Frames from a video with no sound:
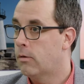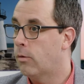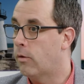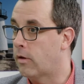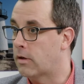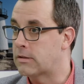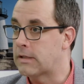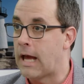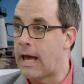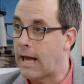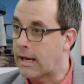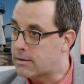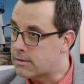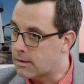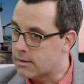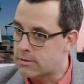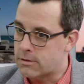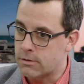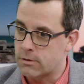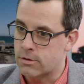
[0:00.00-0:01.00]
whether it's
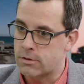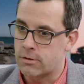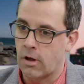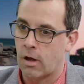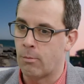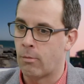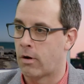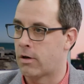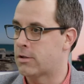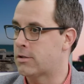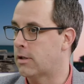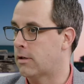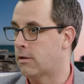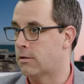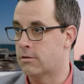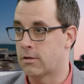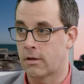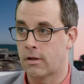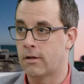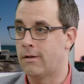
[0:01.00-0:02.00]
access to the Salt Marsh
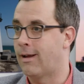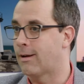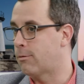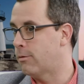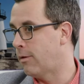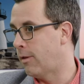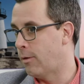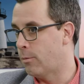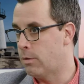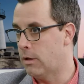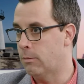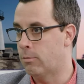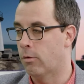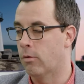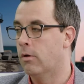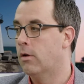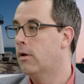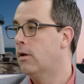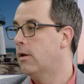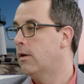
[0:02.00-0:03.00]
Center to connect with other
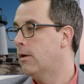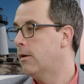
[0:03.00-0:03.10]
people,